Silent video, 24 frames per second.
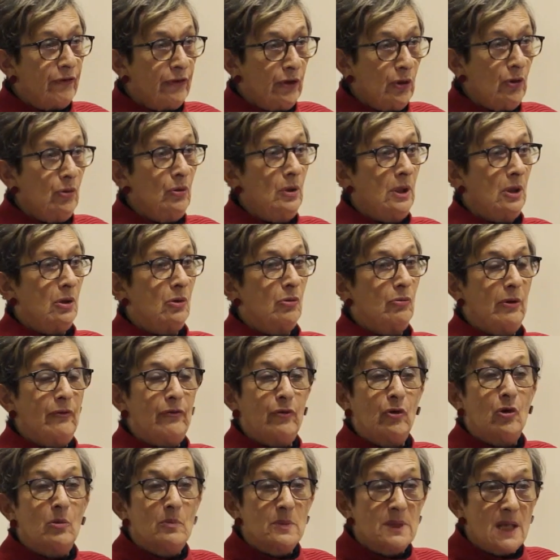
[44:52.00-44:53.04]
few little
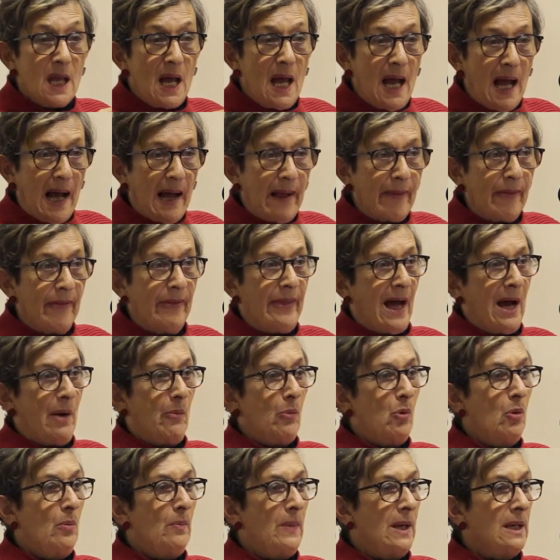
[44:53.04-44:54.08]
reforms, and that
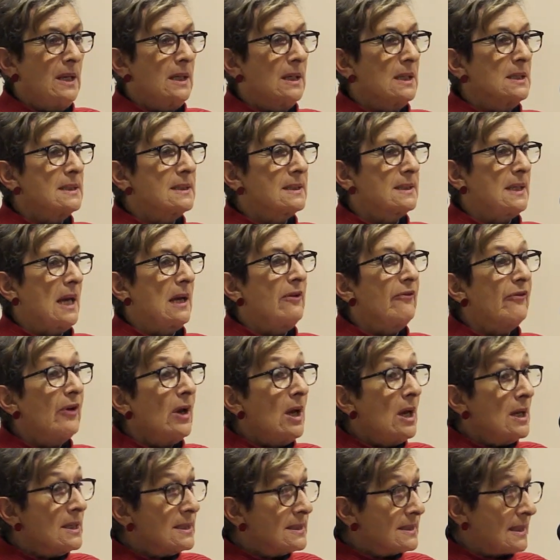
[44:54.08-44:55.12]
will make it safe.
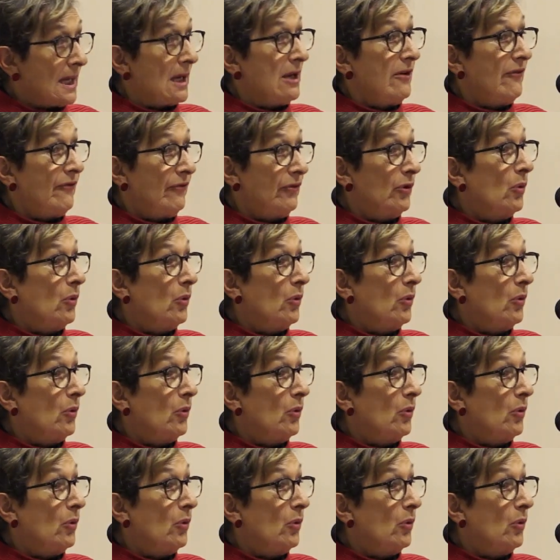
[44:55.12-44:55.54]
Safe